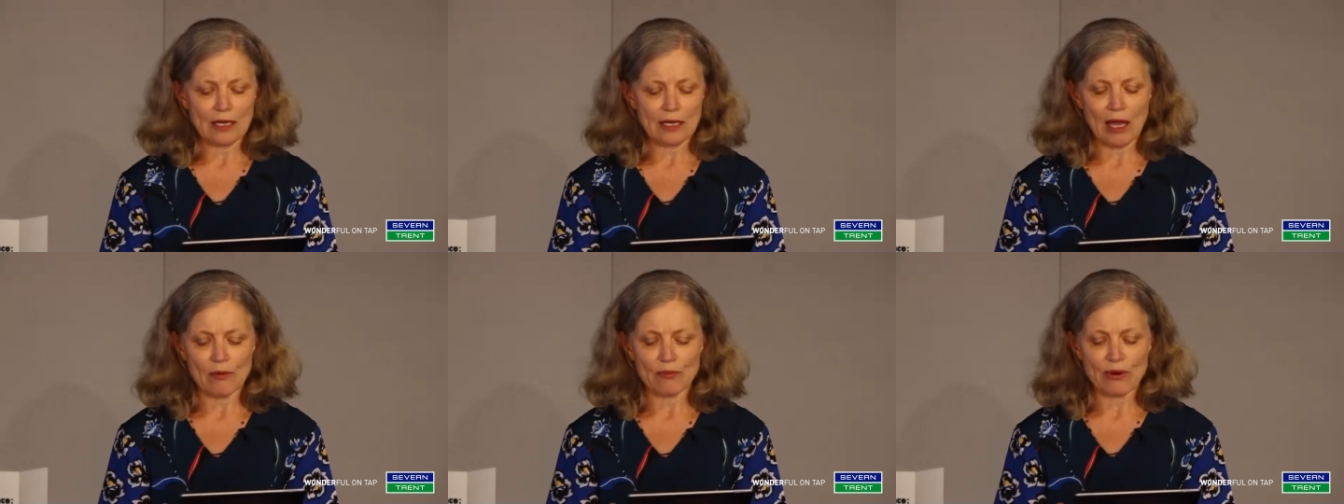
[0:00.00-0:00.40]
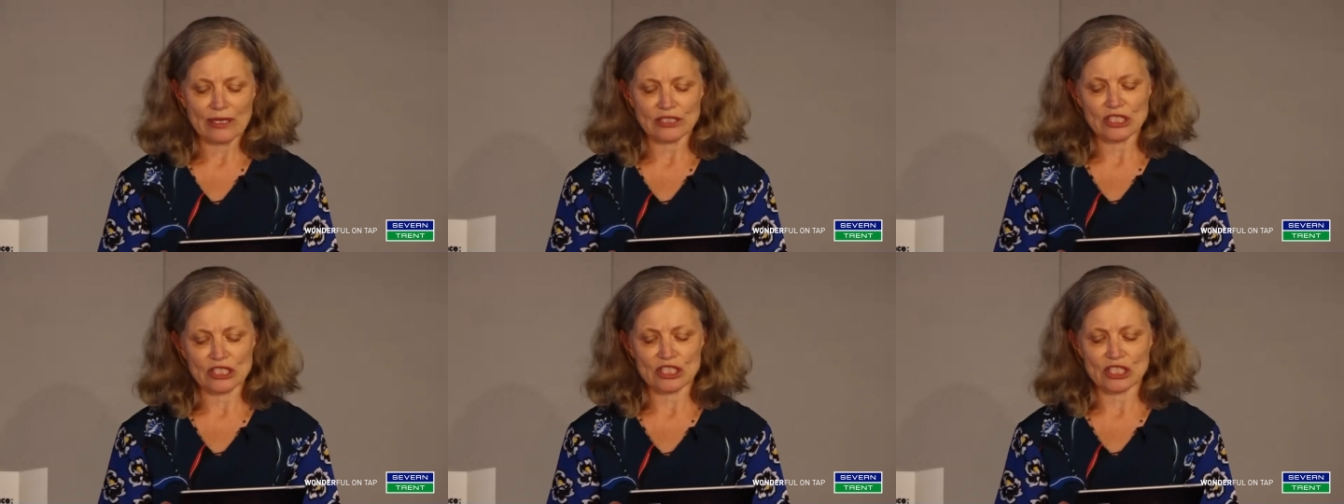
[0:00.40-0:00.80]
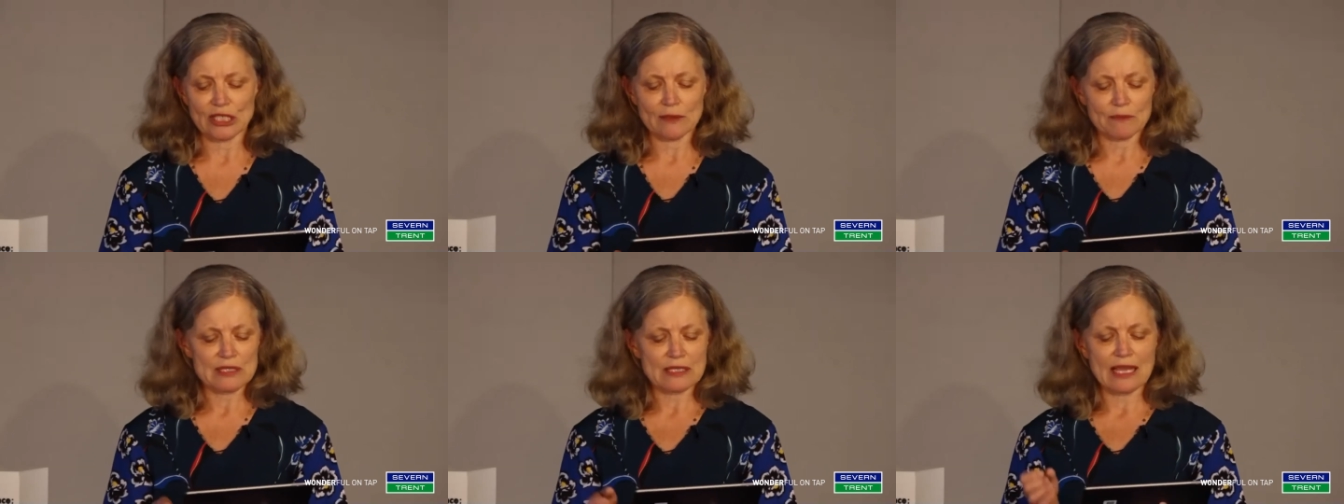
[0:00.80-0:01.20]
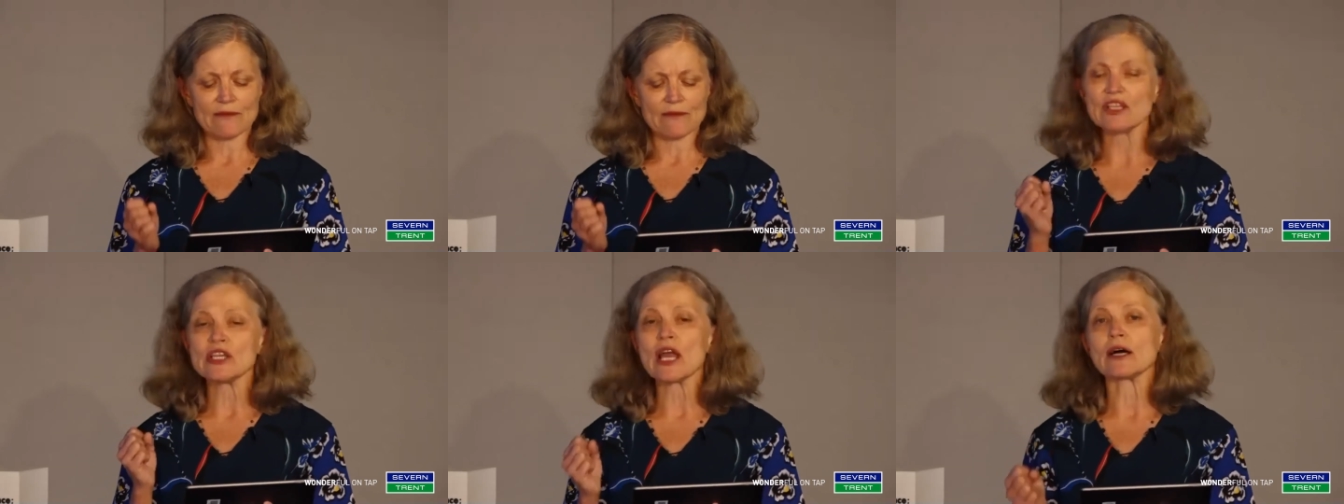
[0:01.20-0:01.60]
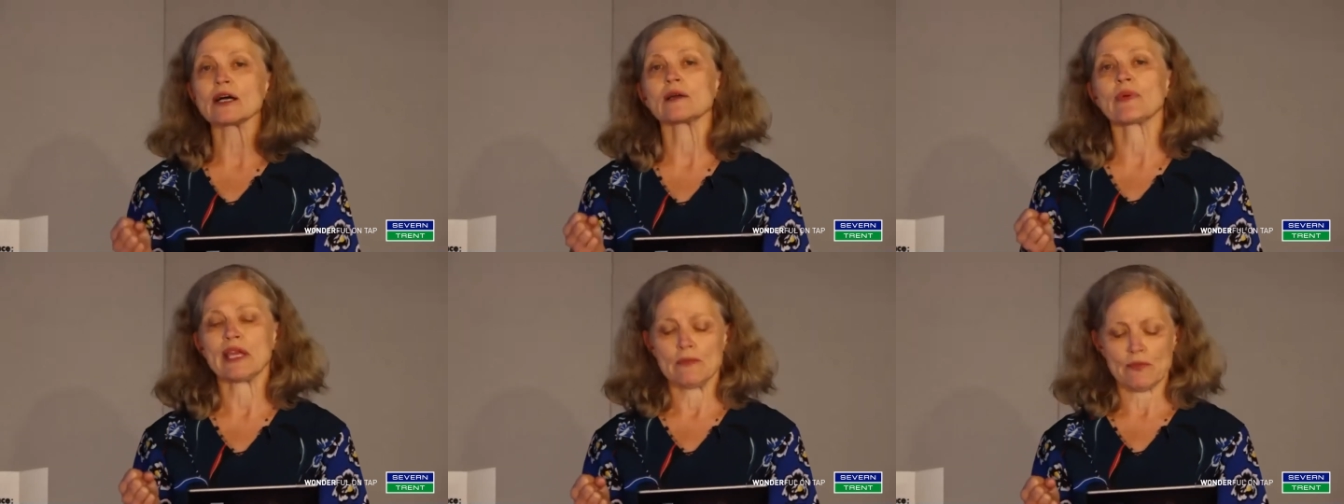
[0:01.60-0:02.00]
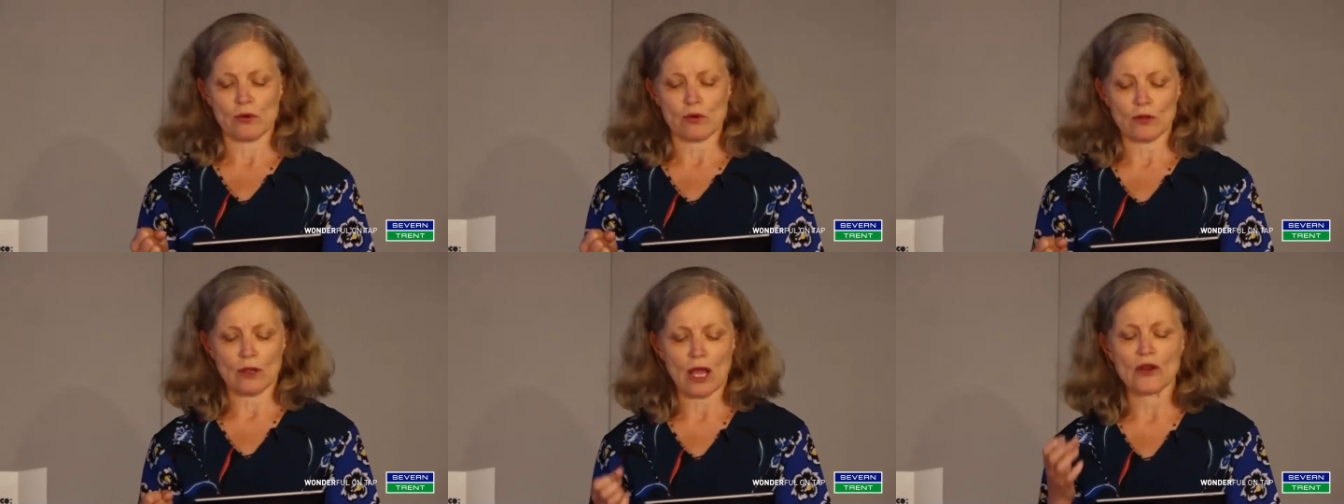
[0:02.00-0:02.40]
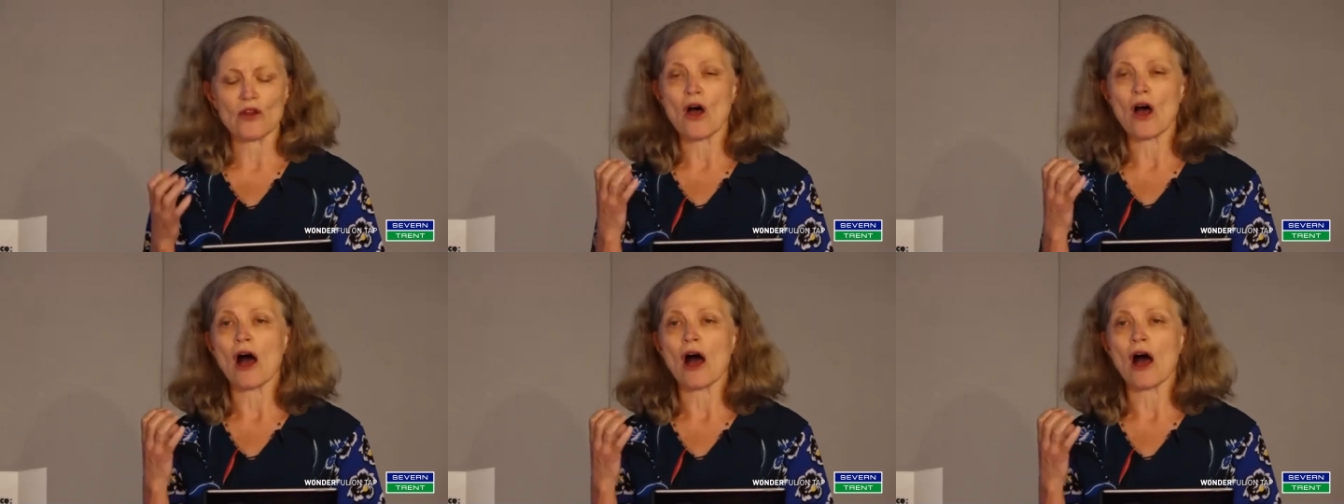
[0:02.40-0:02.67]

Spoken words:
apprenticeships give young people an